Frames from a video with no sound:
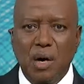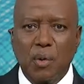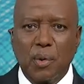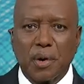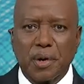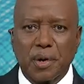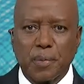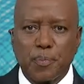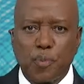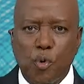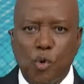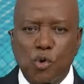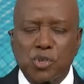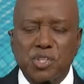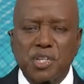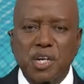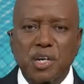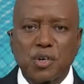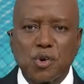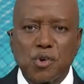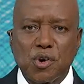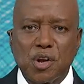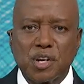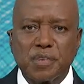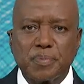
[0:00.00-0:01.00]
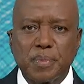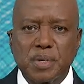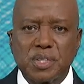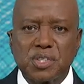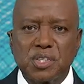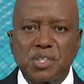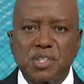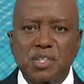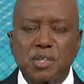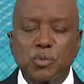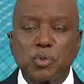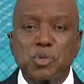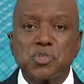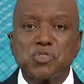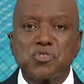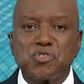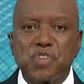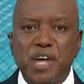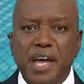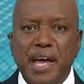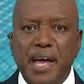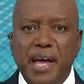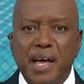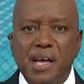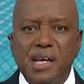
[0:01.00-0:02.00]
our reporter Ronald Masinda
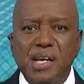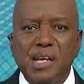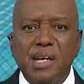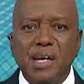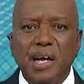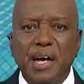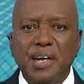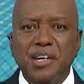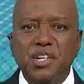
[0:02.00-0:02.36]
was there